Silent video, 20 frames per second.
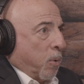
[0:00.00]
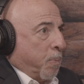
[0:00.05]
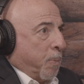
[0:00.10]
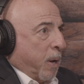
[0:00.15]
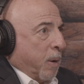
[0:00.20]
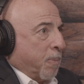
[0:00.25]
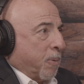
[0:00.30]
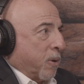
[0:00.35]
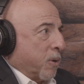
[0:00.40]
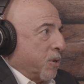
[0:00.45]

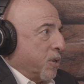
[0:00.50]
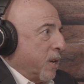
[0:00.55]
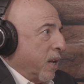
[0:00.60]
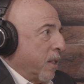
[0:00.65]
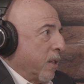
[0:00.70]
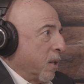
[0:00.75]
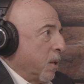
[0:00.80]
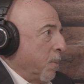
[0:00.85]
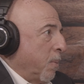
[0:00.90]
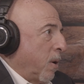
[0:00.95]
People are
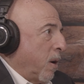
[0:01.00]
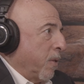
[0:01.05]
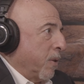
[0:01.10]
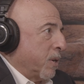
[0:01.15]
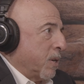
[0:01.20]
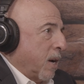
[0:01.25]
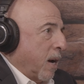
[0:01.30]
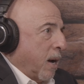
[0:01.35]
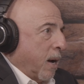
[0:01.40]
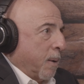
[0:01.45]
selling them all the
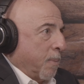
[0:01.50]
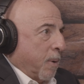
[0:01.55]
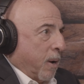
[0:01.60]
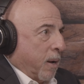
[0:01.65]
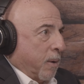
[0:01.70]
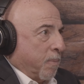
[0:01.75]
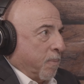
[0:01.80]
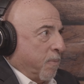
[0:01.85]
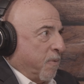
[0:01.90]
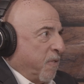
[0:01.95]
time
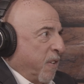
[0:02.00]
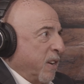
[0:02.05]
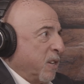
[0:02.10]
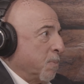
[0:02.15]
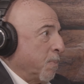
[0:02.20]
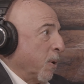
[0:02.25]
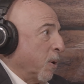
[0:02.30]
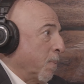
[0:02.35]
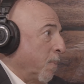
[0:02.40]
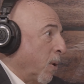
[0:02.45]
on
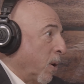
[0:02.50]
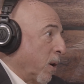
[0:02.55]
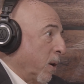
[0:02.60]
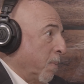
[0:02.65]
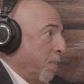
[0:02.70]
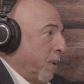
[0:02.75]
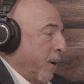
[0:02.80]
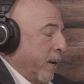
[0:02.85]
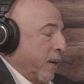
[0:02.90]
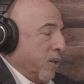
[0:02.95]
Facebook
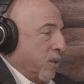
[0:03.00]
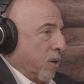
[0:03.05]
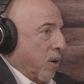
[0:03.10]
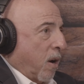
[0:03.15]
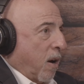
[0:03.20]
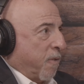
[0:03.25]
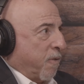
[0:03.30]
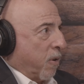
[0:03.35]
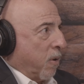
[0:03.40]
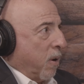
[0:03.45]
Marketplace and
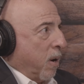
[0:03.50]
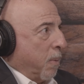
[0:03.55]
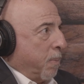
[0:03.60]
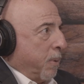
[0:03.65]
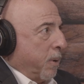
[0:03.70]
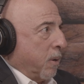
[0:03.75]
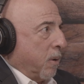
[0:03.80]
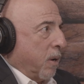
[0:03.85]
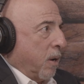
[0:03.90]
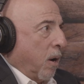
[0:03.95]
OfferUp
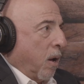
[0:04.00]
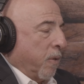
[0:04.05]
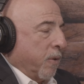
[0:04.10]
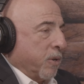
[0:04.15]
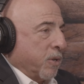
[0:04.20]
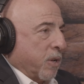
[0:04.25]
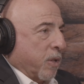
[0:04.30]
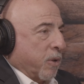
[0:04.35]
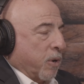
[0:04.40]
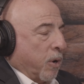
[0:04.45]
and all
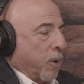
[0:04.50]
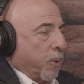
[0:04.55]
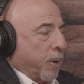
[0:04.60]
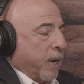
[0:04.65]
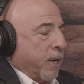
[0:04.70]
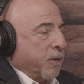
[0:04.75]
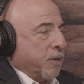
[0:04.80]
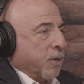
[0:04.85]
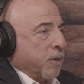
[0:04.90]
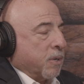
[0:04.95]
these other
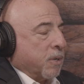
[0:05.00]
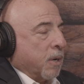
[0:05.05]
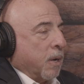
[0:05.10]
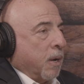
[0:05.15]
locations.